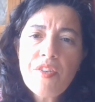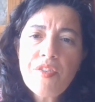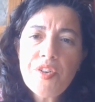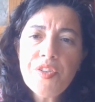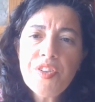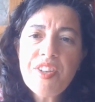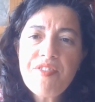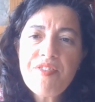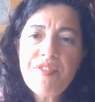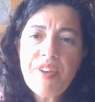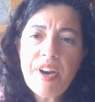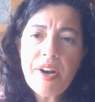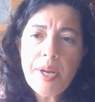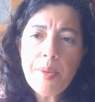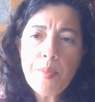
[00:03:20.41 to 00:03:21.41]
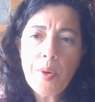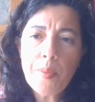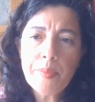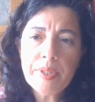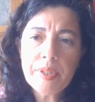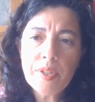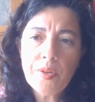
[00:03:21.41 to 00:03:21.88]
from the very
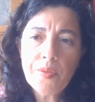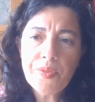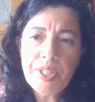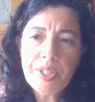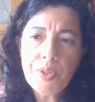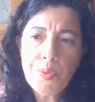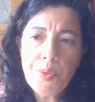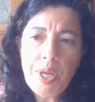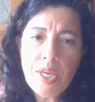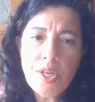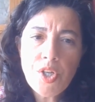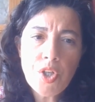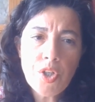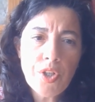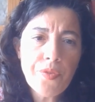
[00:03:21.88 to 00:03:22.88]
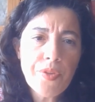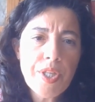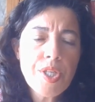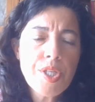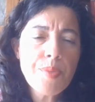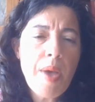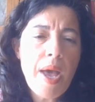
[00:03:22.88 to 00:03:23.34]
moment of the creation of the
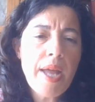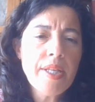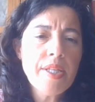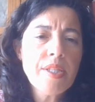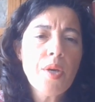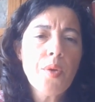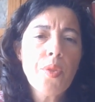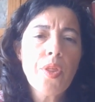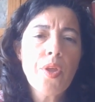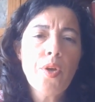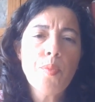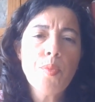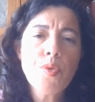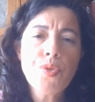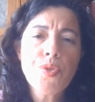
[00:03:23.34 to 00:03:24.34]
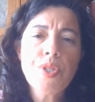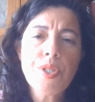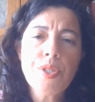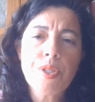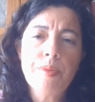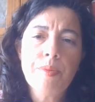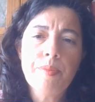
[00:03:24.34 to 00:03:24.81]
Spanish autonomous
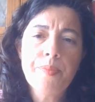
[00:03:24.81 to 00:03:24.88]
system.